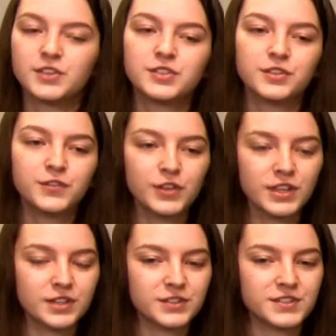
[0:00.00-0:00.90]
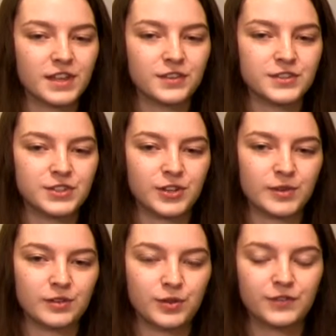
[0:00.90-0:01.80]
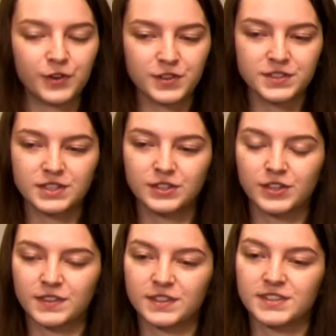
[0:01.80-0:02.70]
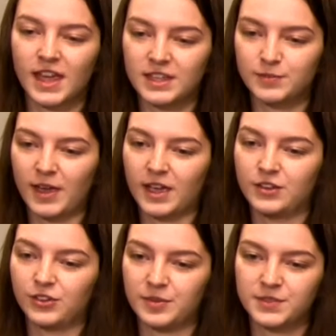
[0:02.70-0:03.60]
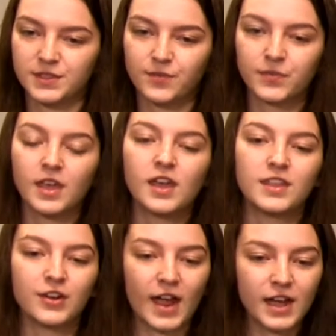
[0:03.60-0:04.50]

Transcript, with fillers: So to fully understand lucid dreaming, we first need to look at the science behind dreams. There are